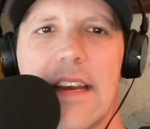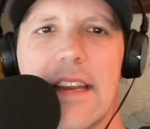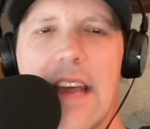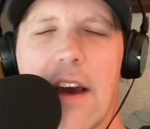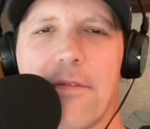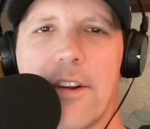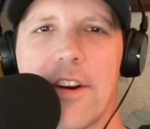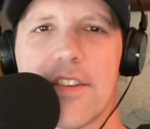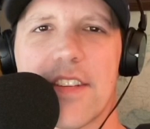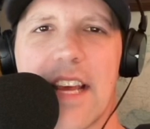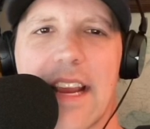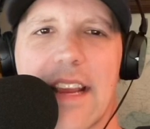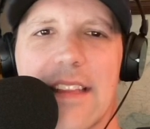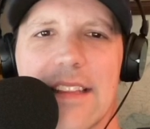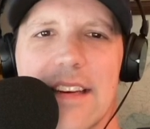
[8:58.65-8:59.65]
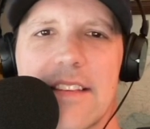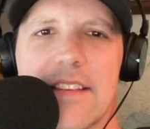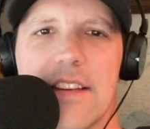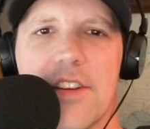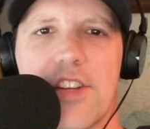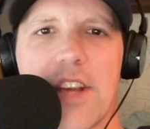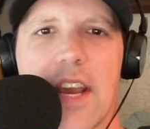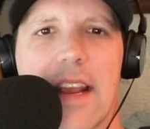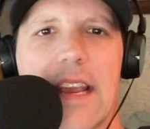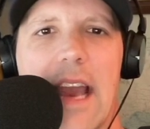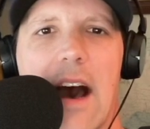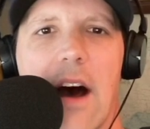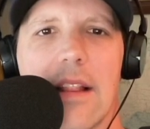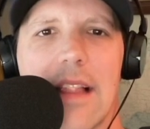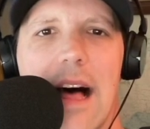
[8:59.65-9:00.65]
Now for your second listen, check
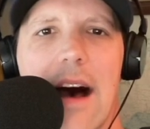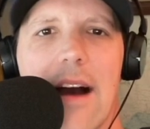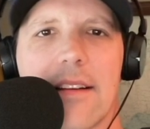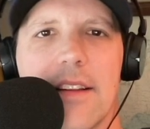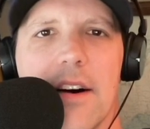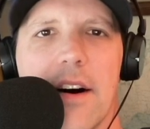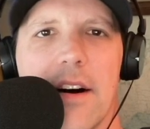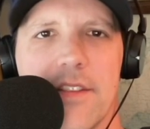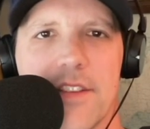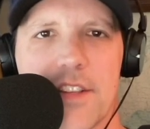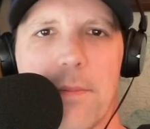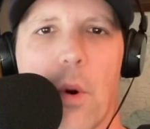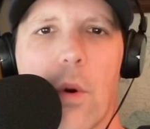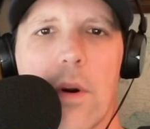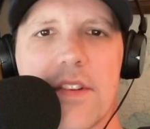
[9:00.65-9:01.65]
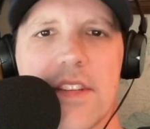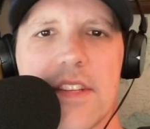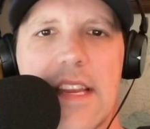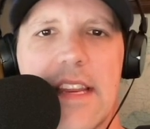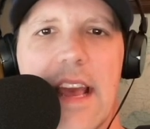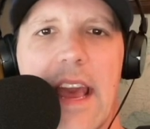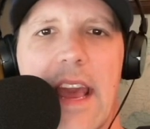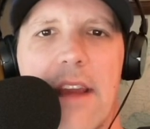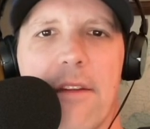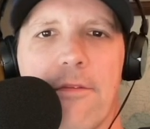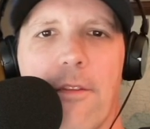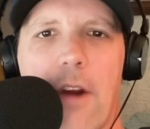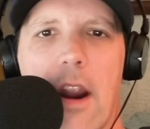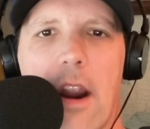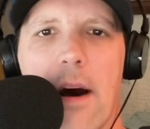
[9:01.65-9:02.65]
out Locked On Sports Today.
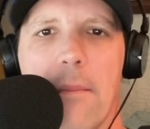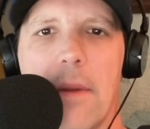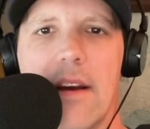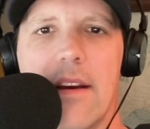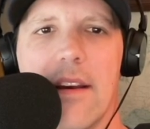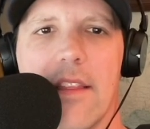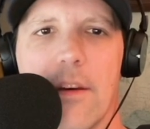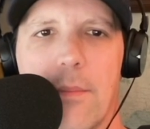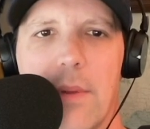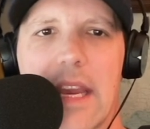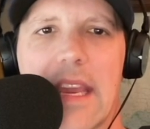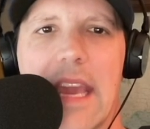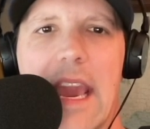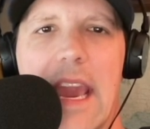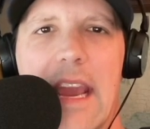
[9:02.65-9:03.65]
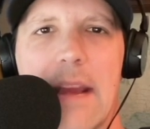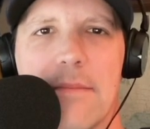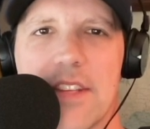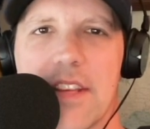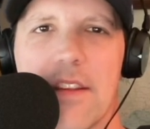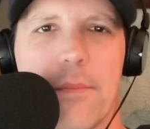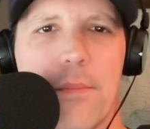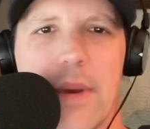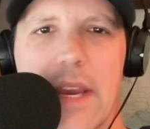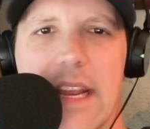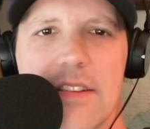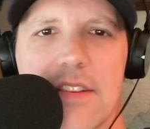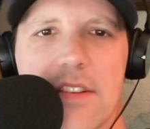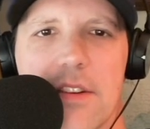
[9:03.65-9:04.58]
From the big games to the biggest